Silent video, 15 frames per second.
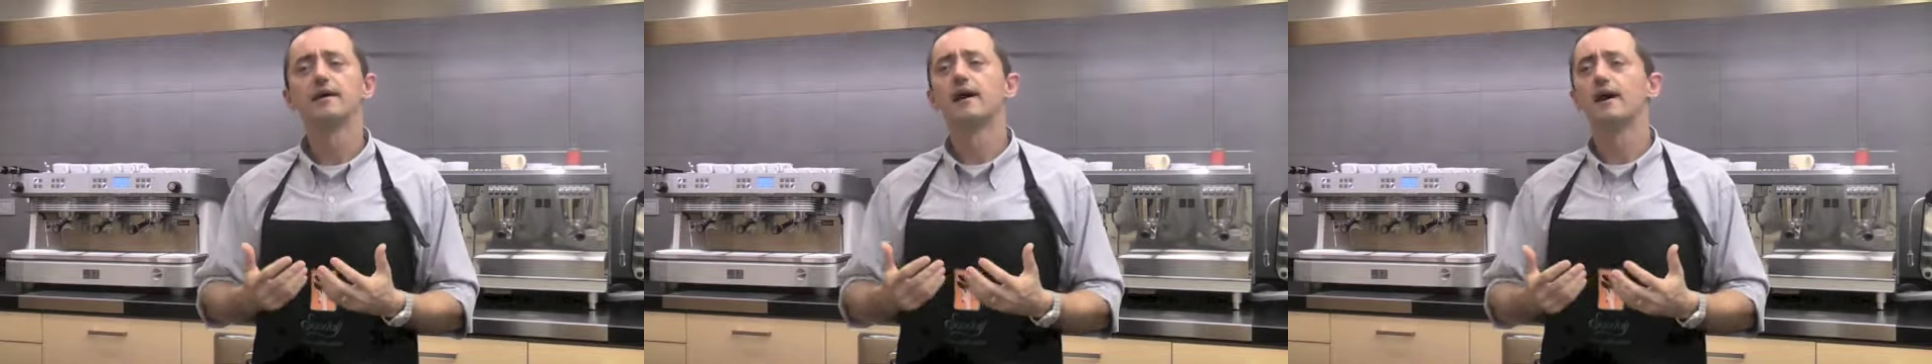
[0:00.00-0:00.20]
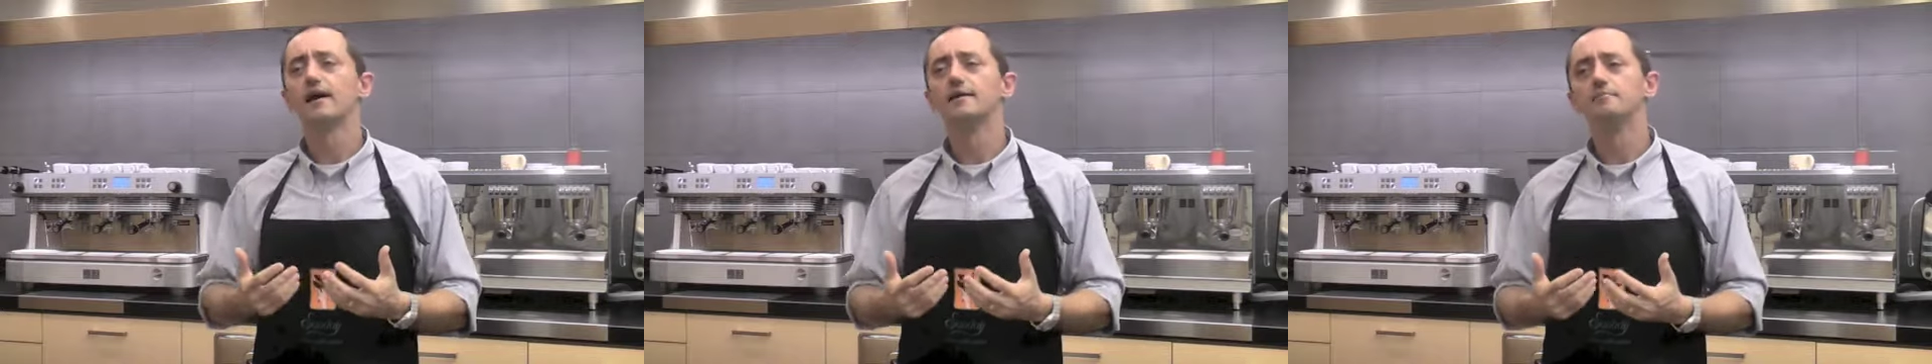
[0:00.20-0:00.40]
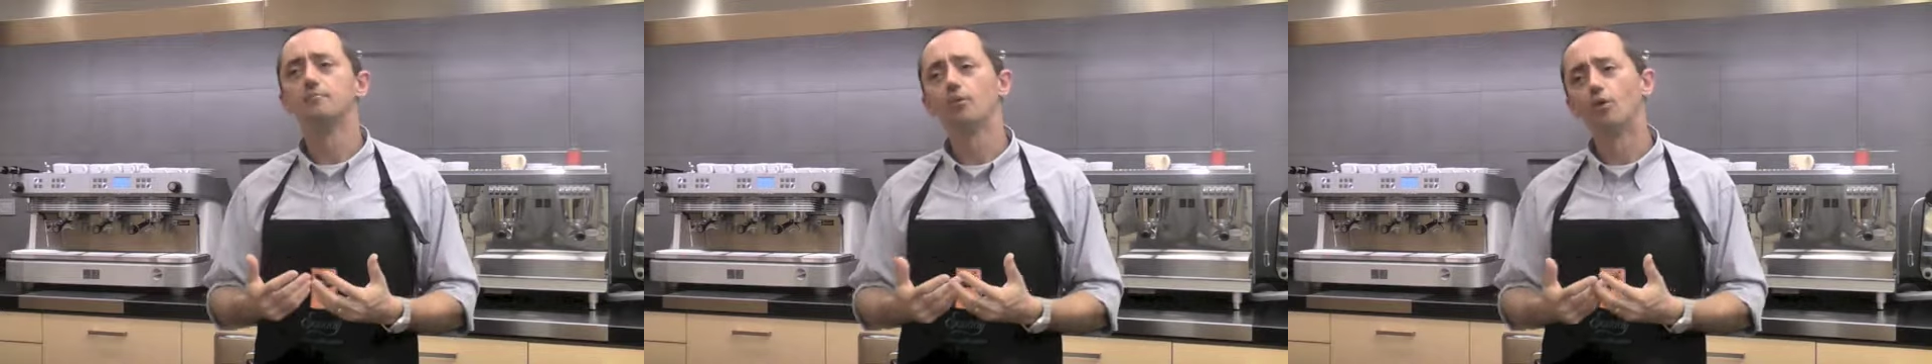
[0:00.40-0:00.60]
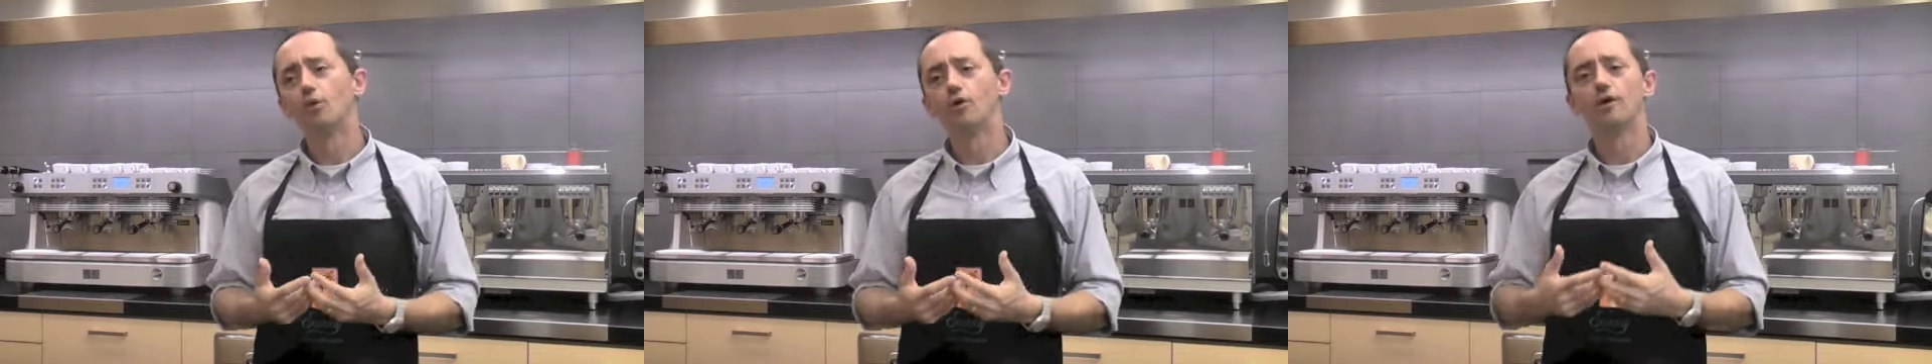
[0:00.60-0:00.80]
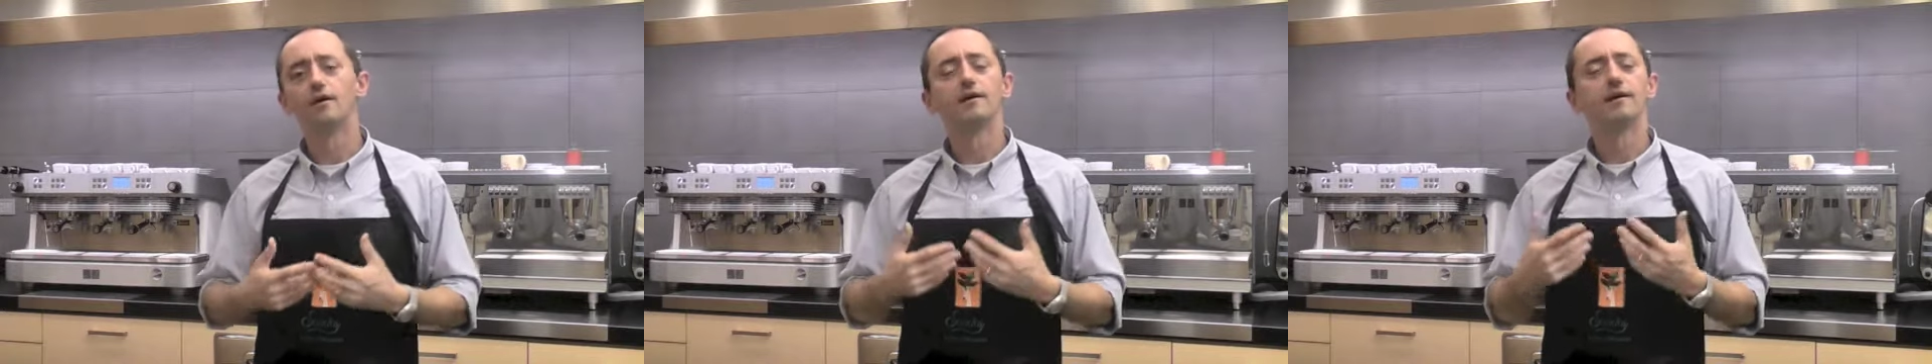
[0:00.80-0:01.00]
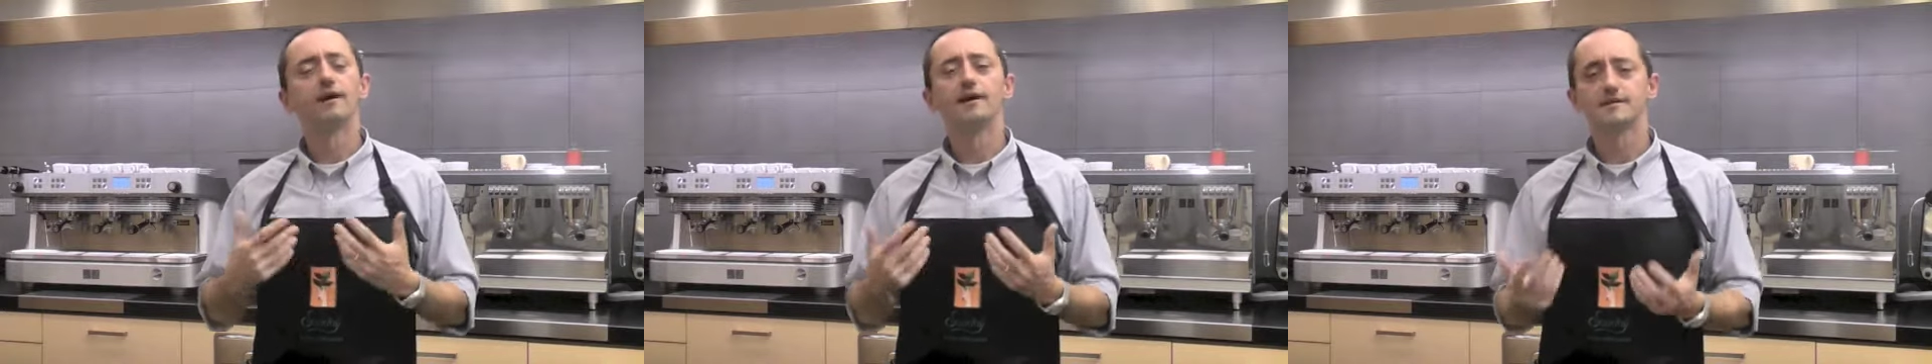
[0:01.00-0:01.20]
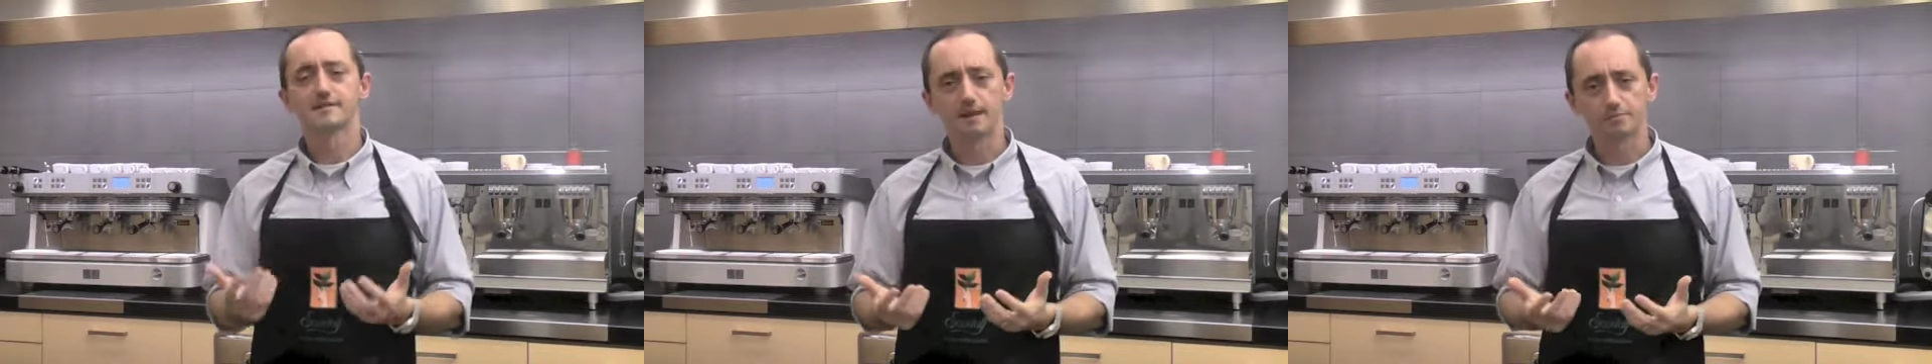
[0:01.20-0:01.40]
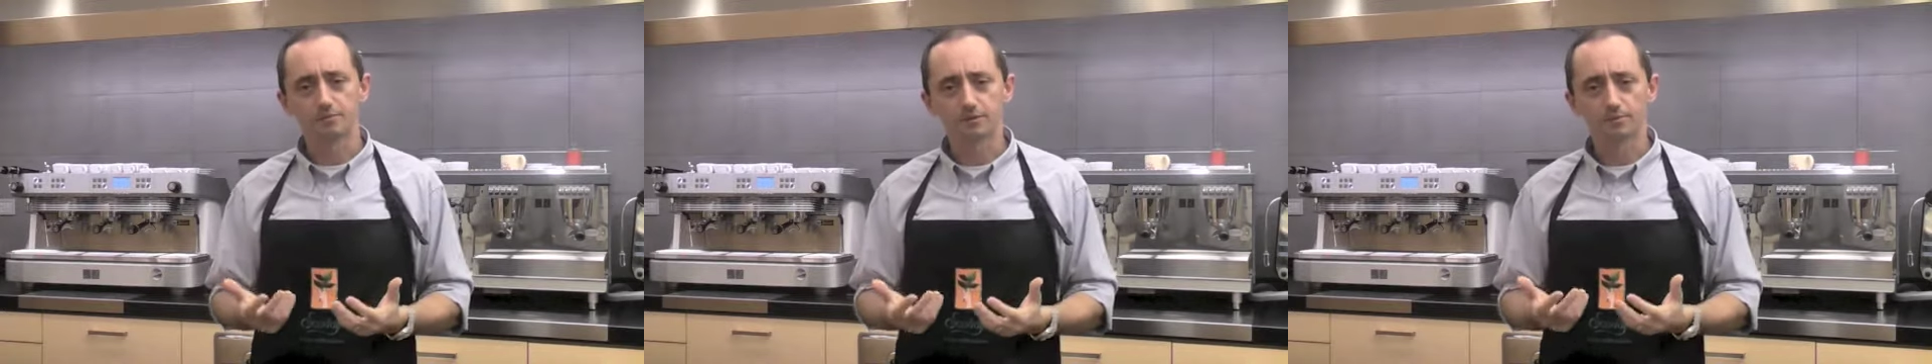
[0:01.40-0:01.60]
a more
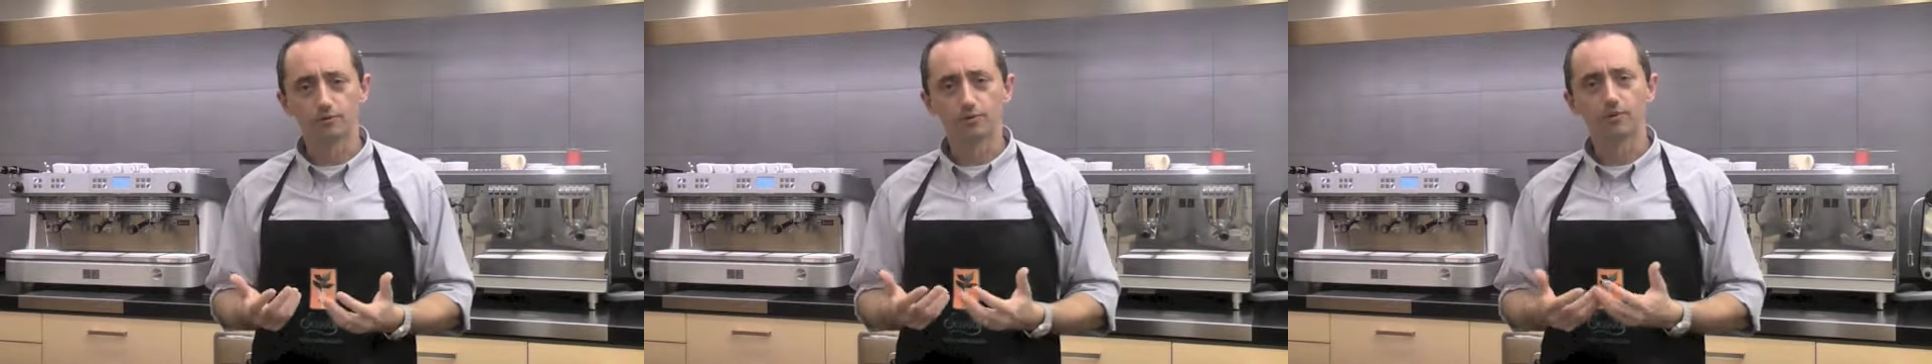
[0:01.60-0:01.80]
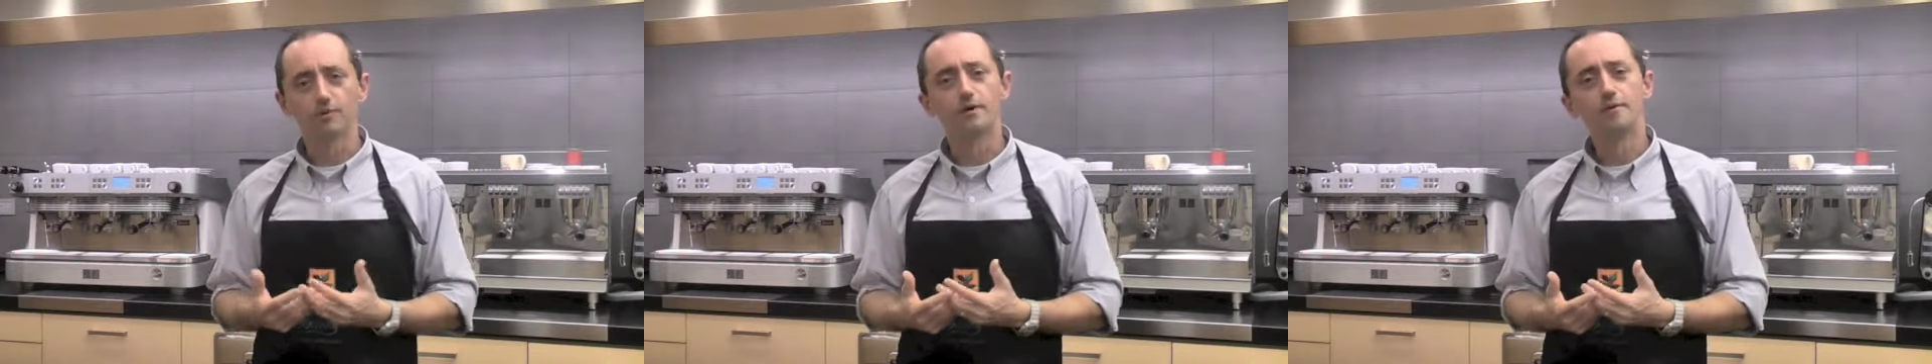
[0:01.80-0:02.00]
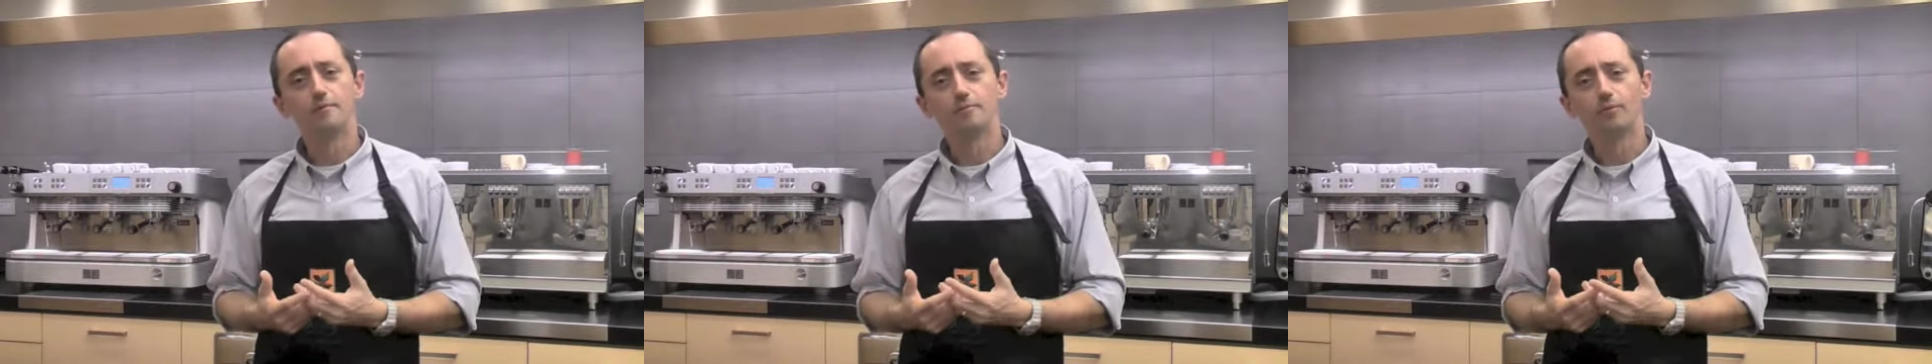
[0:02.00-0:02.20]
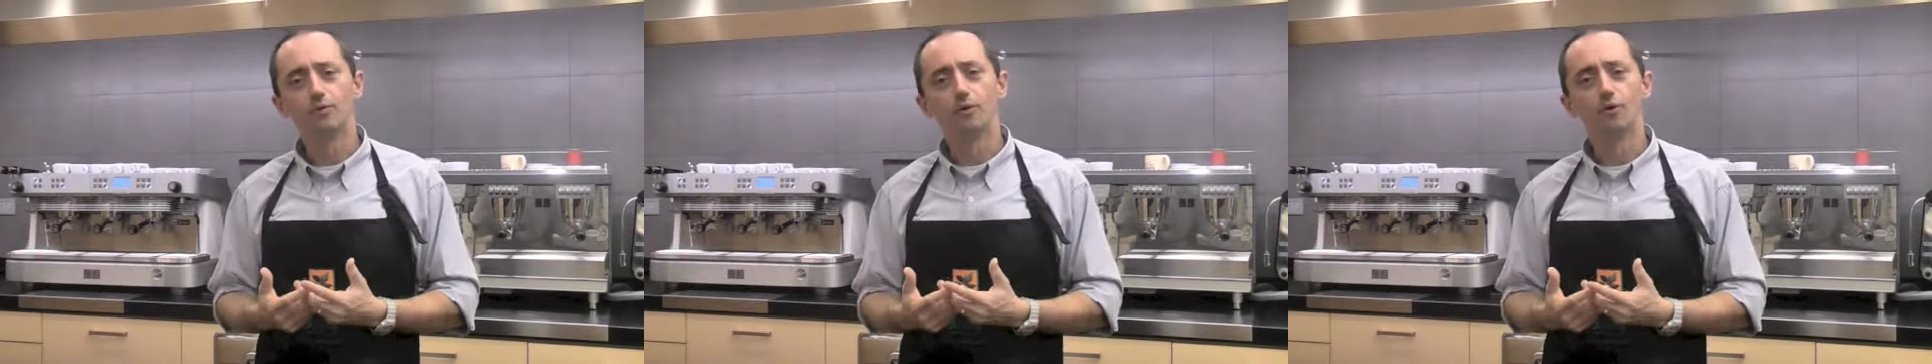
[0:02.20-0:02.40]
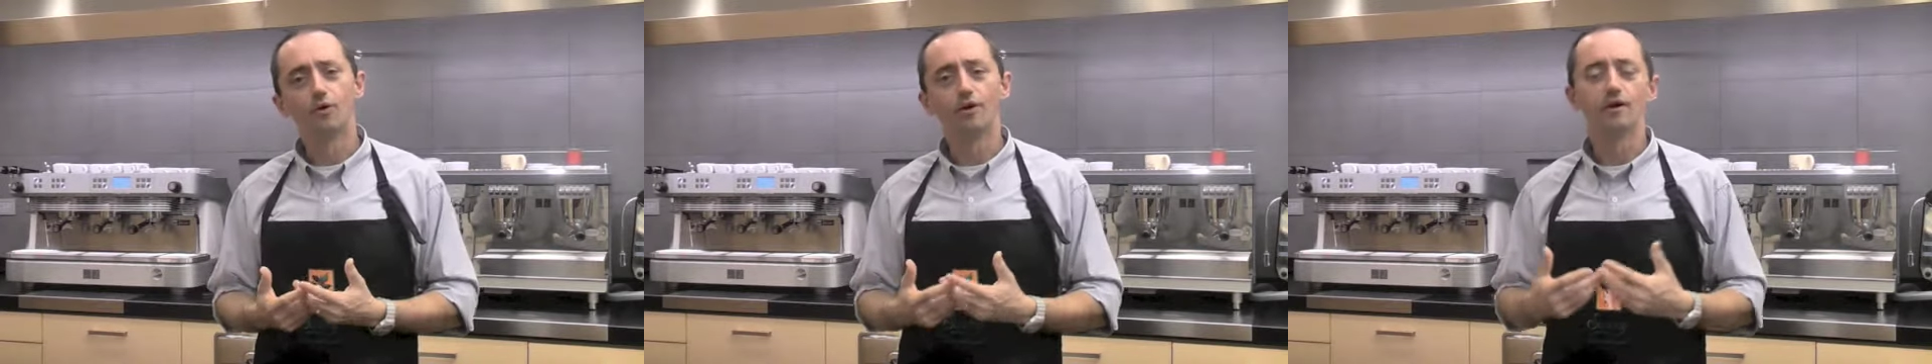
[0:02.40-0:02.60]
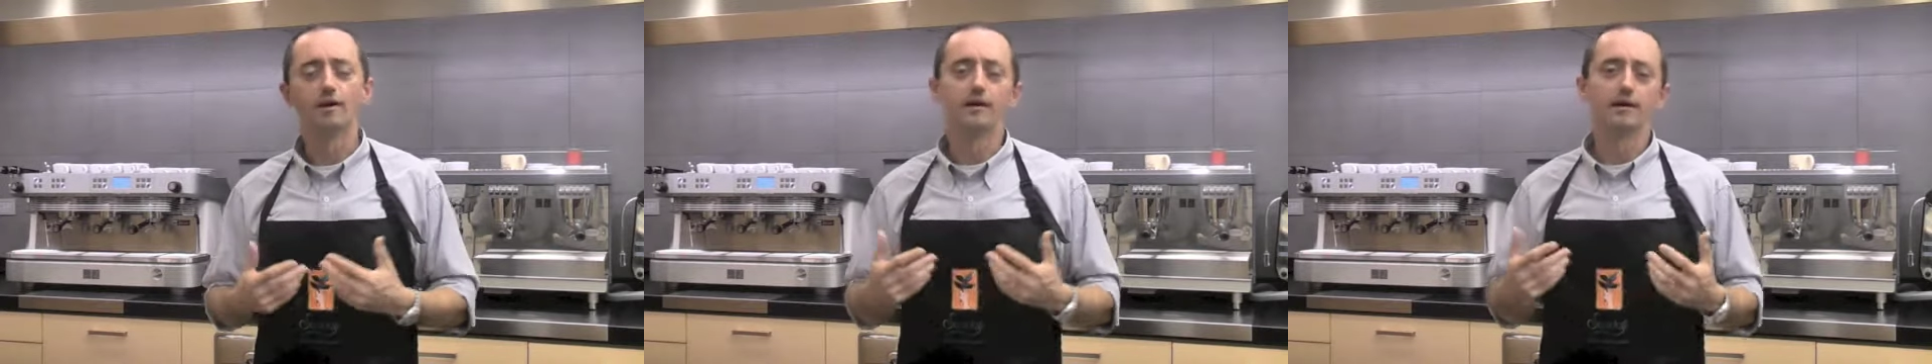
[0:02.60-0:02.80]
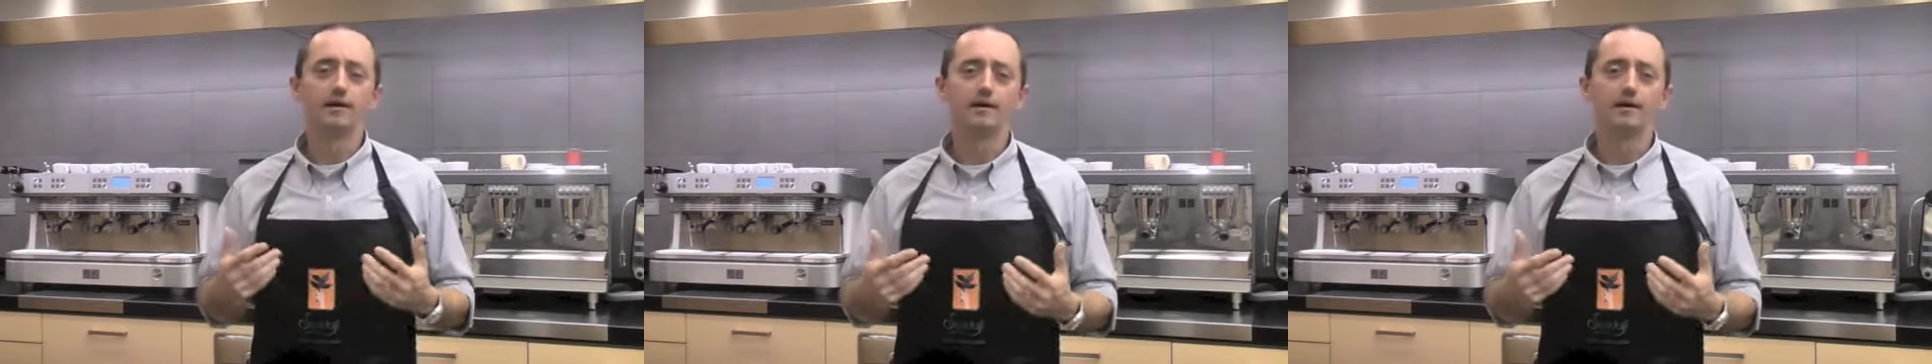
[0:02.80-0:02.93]
acceptable, more